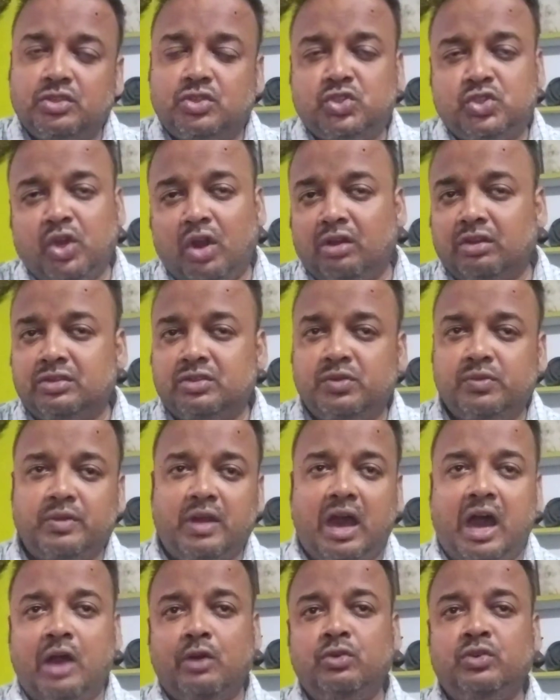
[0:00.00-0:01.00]
chalked
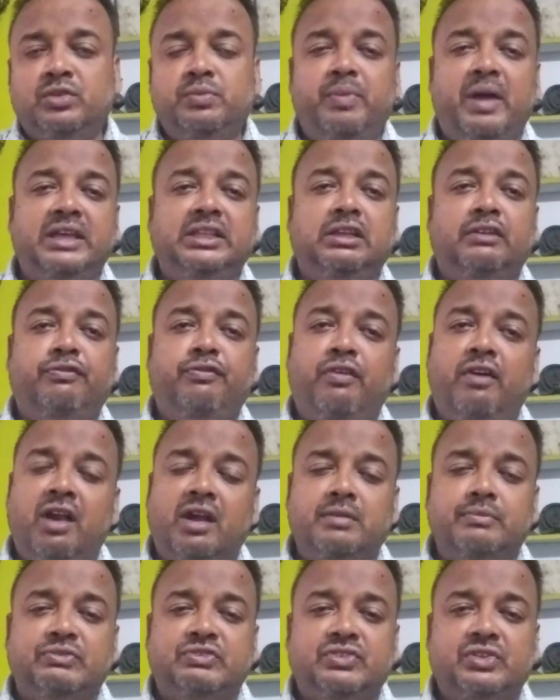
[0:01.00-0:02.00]
out by the
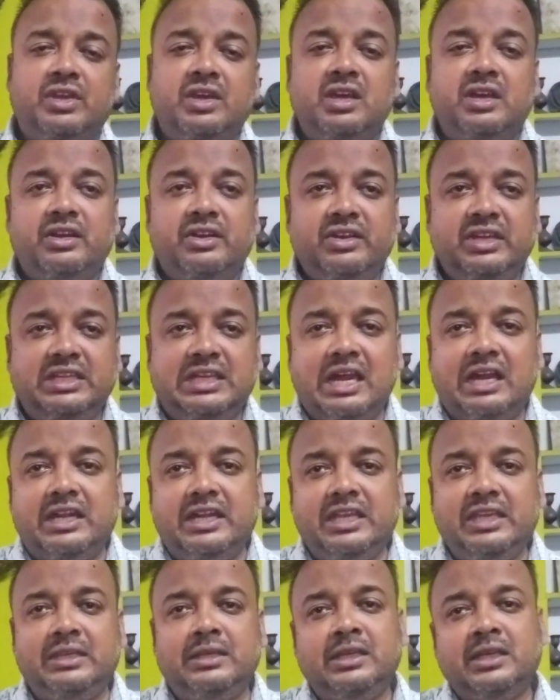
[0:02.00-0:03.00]
firms
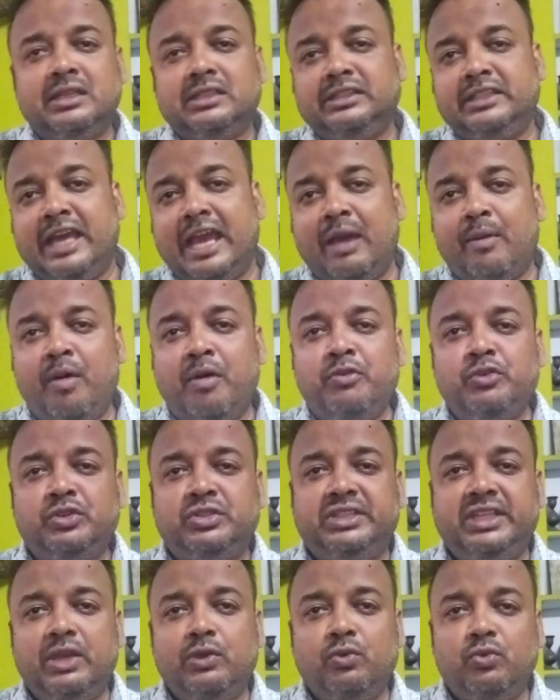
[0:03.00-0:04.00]
regarding the
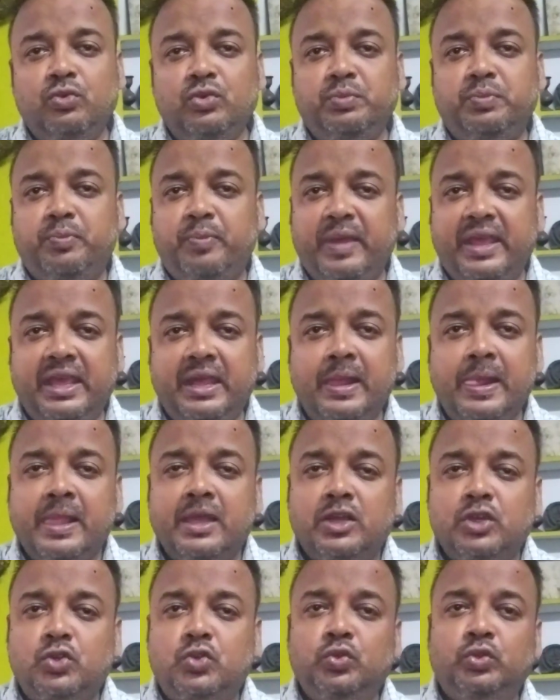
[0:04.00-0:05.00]
amount they would pay
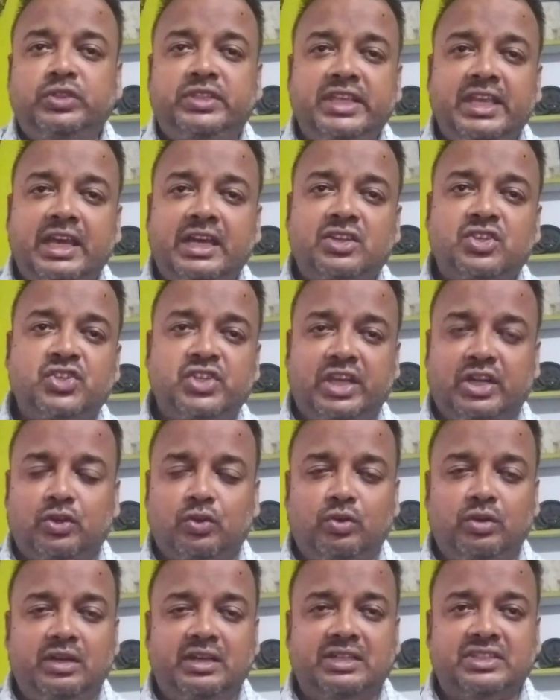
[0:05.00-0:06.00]
to their
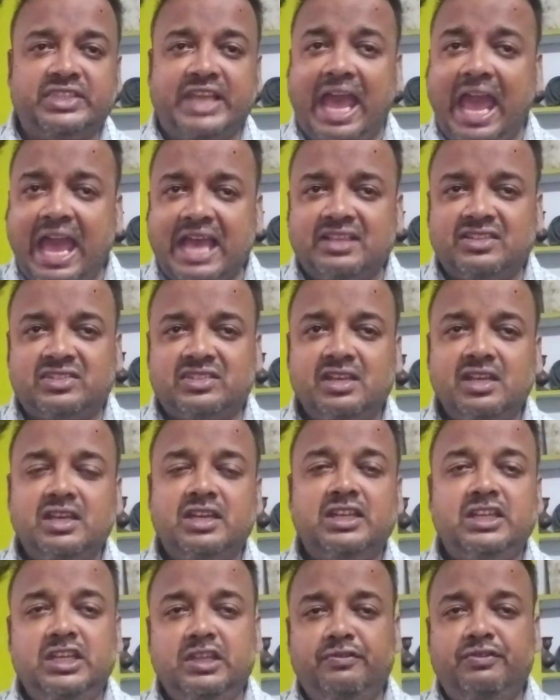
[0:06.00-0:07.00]
shareholders as
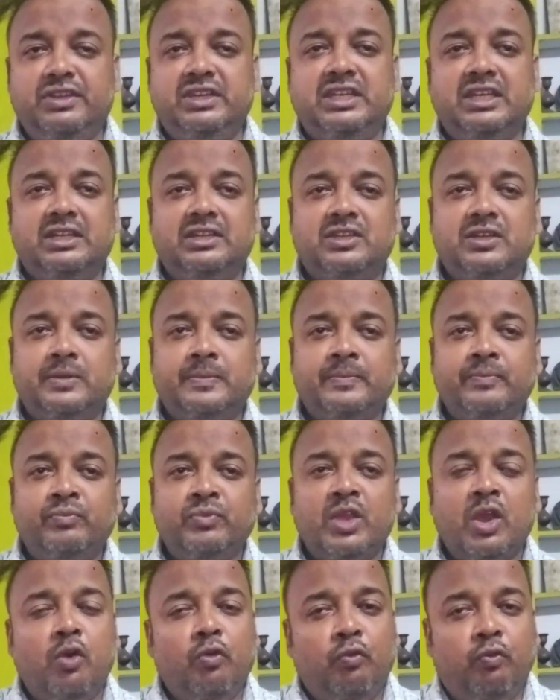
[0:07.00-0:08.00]
dividend.
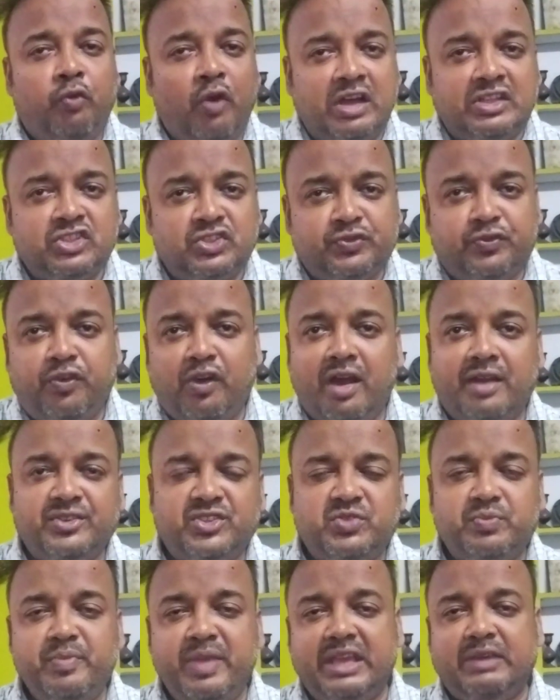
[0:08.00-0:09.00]
Once
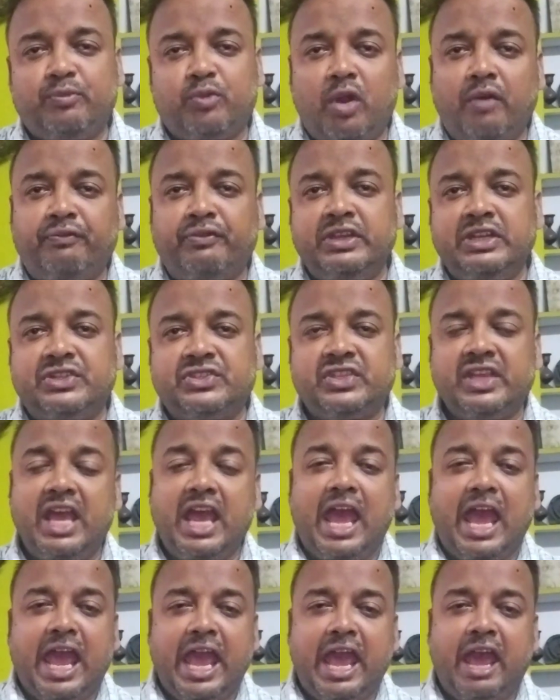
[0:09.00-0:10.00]
firms make profits,
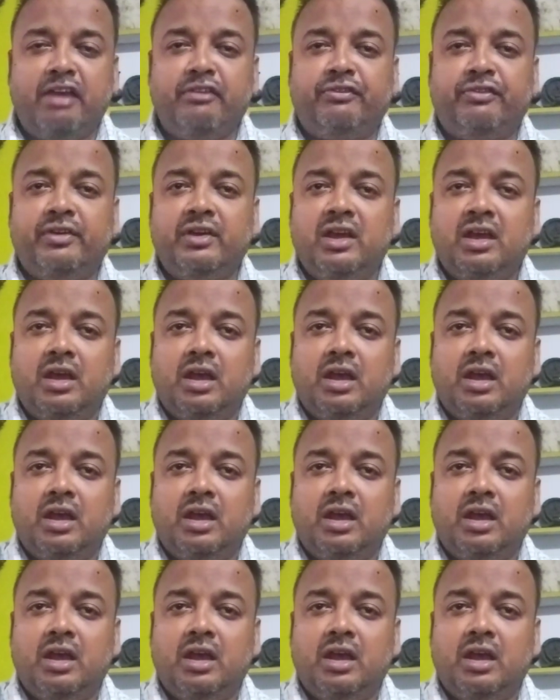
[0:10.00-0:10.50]
have